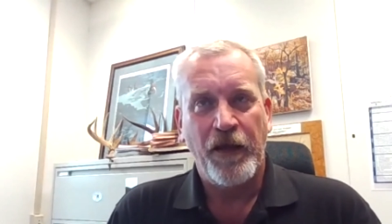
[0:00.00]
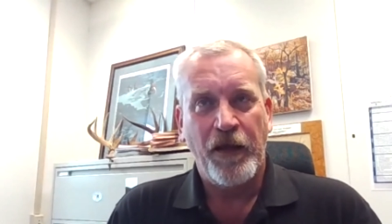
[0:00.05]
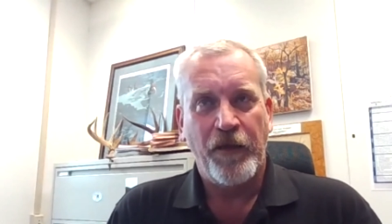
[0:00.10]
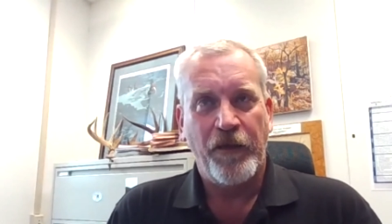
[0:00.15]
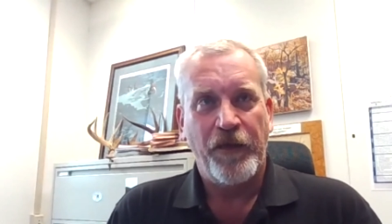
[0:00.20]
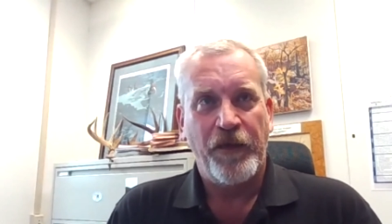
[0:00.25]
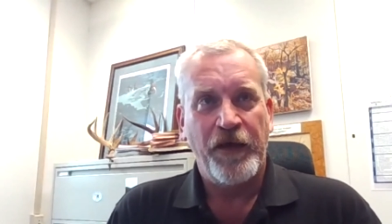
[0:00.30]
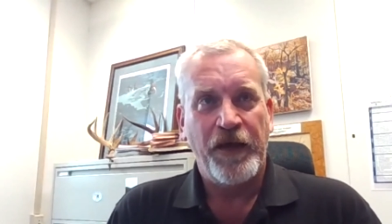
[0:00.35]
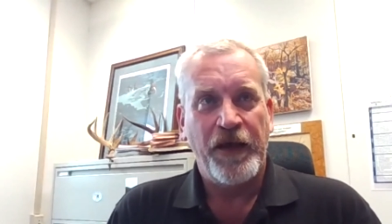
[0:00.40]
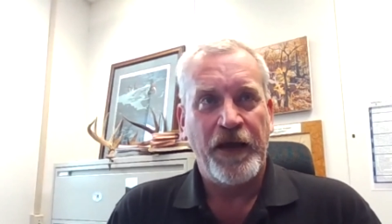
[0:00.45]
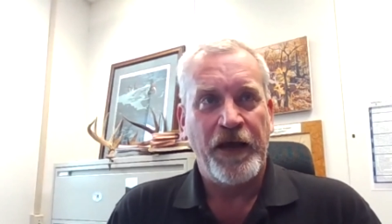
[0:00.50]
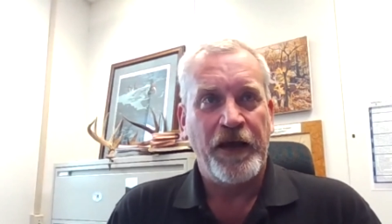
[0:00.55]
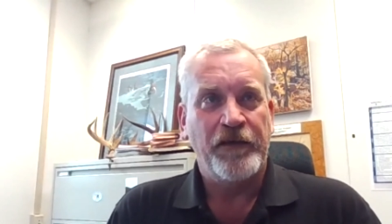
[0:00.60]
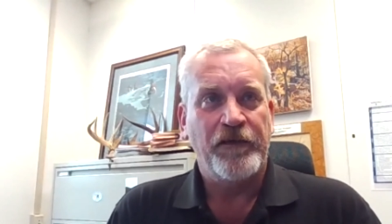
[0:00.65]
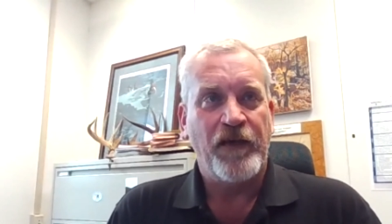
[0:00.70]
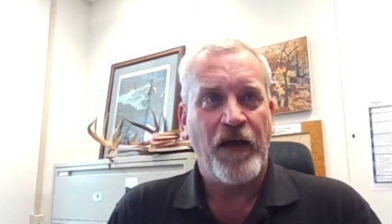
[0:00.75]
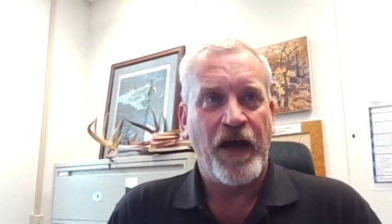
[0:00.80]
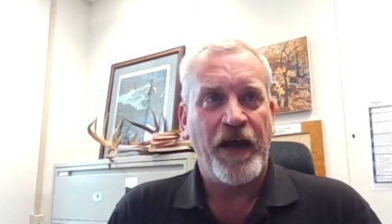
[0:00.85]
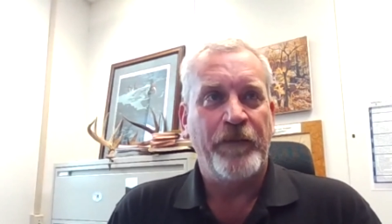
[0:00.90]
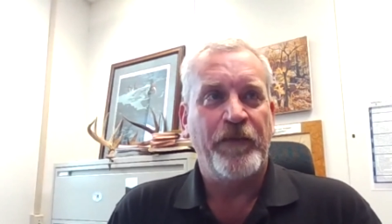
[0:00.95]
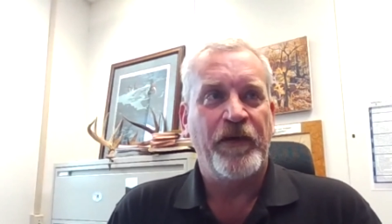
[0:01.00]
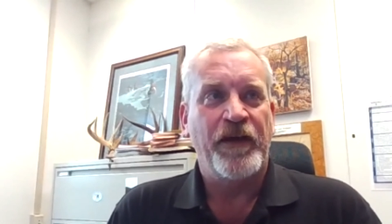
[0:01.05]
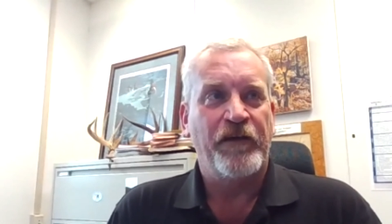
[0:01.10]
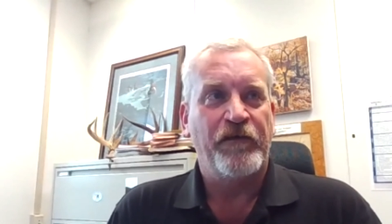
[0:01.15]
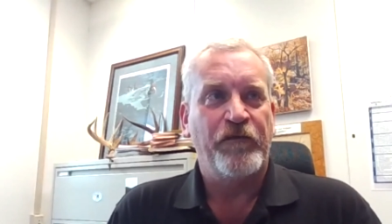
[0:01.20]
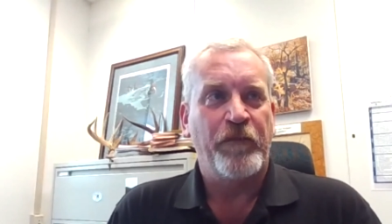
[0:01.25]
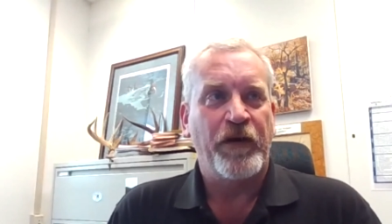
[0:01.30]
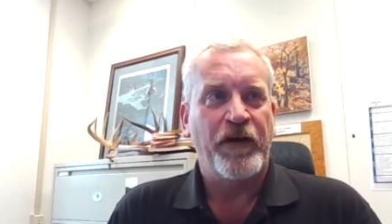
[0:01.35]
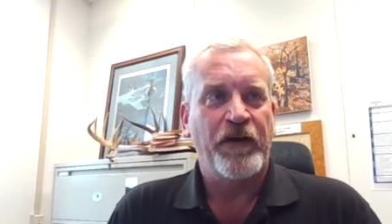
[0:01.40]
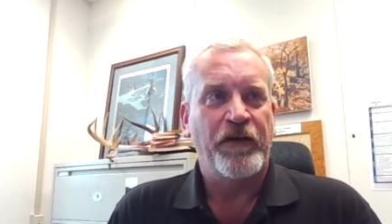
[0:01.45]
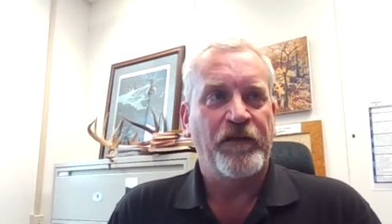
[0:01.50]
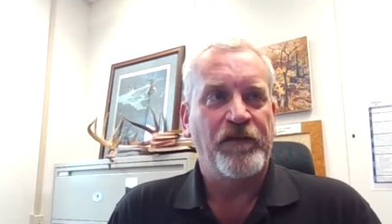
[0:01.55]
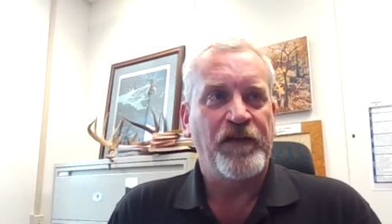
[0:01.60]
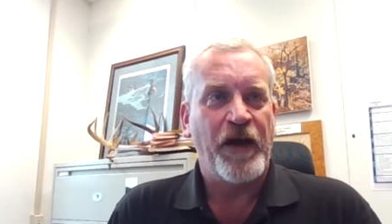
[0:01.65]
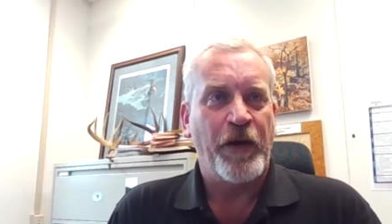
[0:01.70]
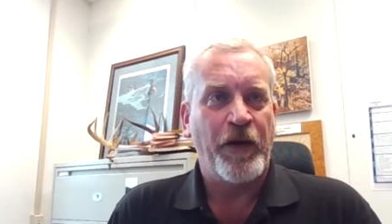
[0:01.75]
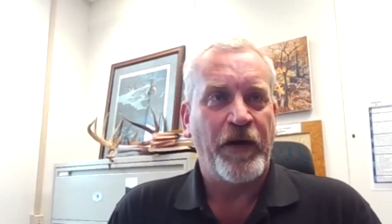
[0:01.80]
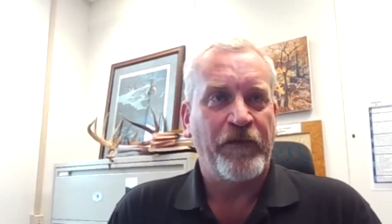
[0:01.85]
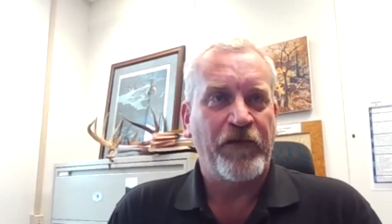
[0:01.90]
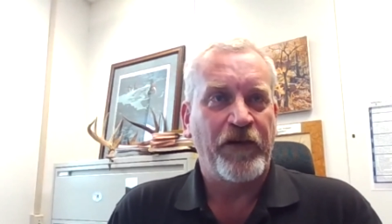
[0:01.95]
The timing of burns,
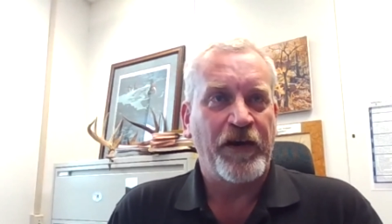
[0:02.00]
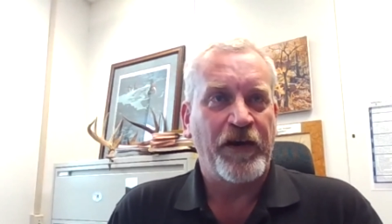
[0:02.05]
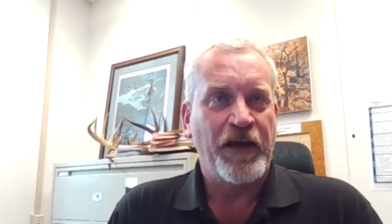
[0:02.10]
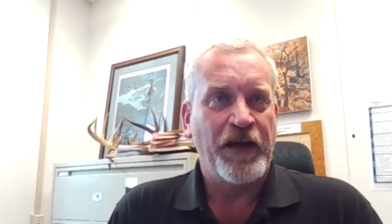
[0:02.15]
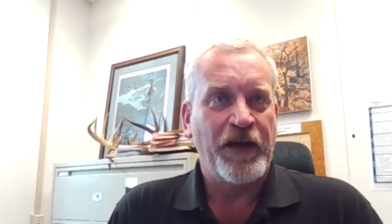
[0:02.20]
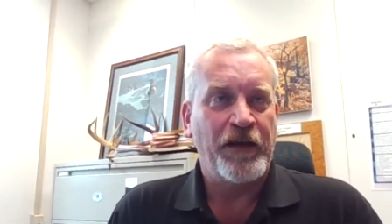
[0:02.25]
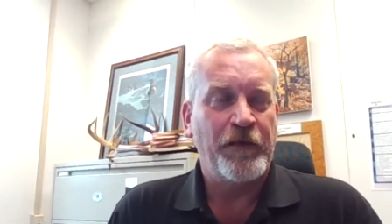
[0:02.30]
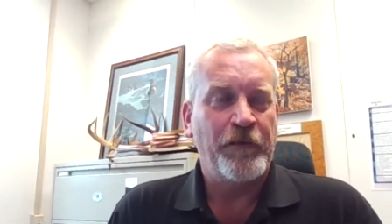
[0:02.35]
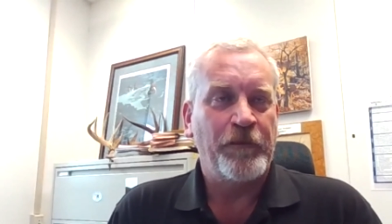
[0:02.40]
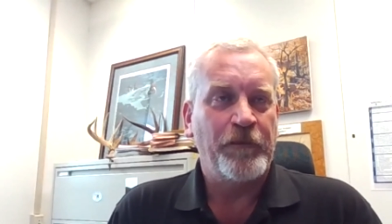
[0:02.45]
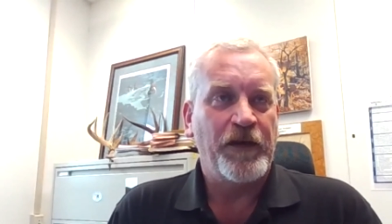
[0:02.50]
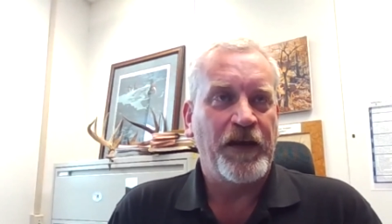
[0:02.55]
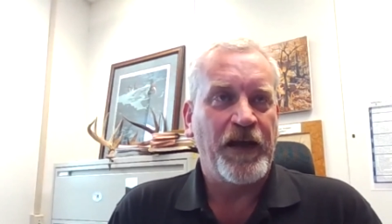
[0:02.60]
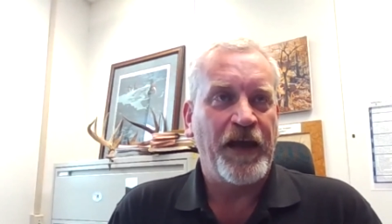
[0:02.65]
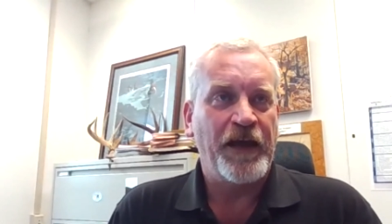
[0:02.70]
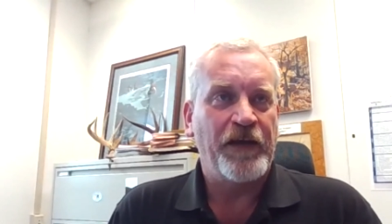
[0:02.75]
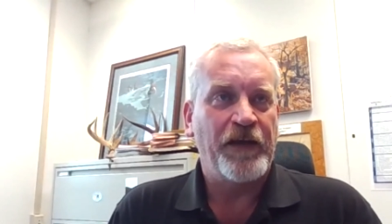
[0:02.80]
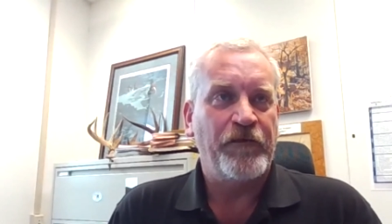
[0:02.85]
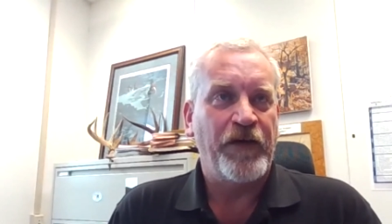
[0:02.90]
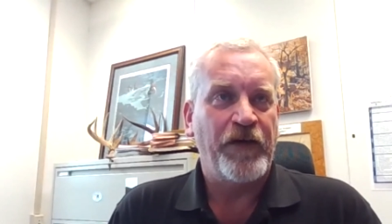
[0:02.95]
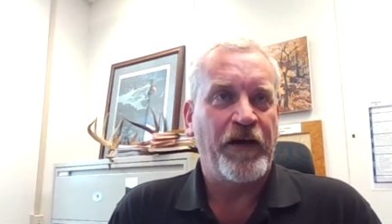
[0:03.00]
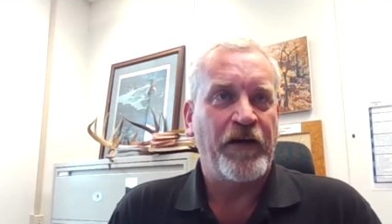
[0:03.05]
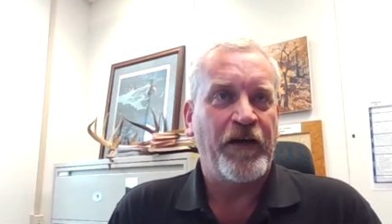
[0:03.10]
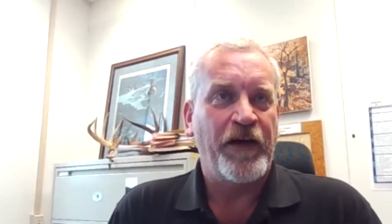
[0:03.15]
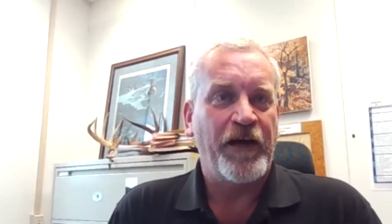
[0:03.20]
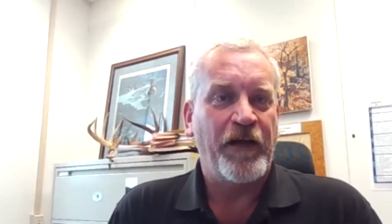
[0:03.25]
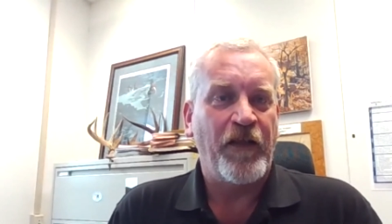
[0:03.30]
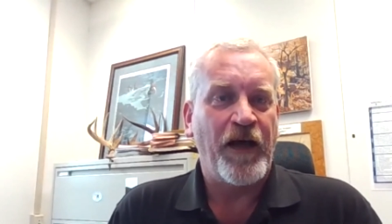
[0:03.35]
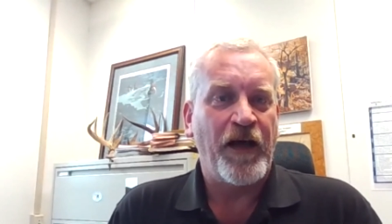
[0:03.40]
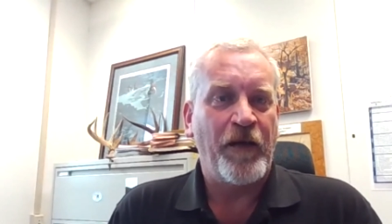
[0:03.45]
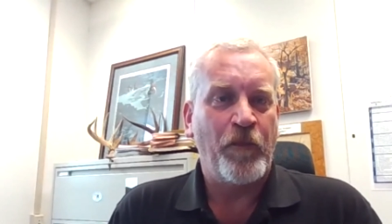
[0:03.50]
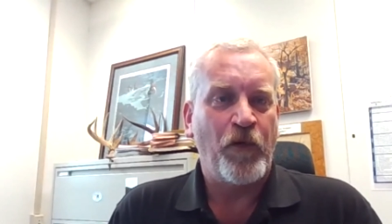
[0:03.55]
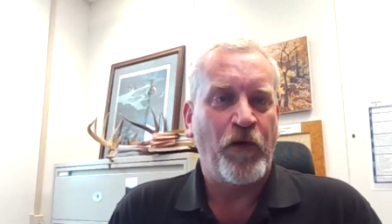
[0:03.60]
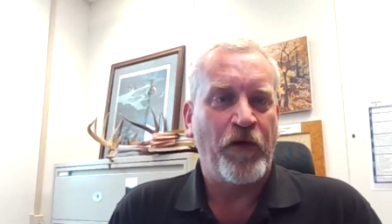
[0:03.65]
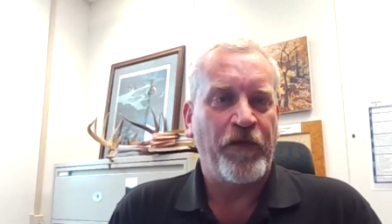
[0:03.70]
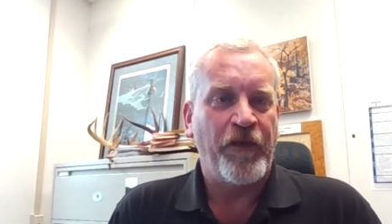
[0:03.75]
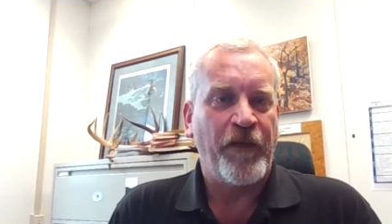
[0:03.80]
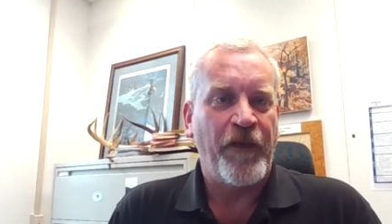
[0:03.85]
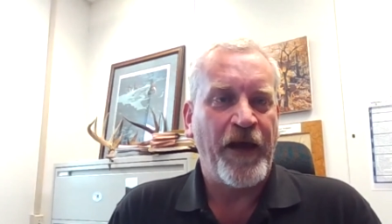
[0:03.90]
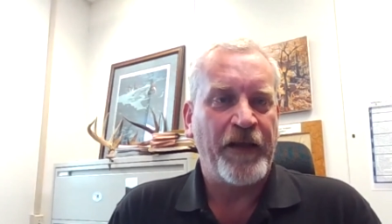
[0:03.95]
however, can vary a lot more
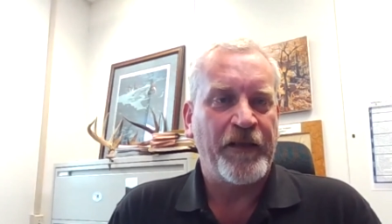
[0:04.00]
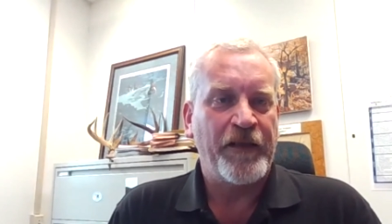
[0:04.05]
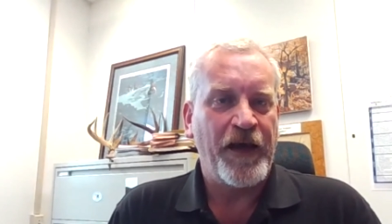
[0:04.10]
than that.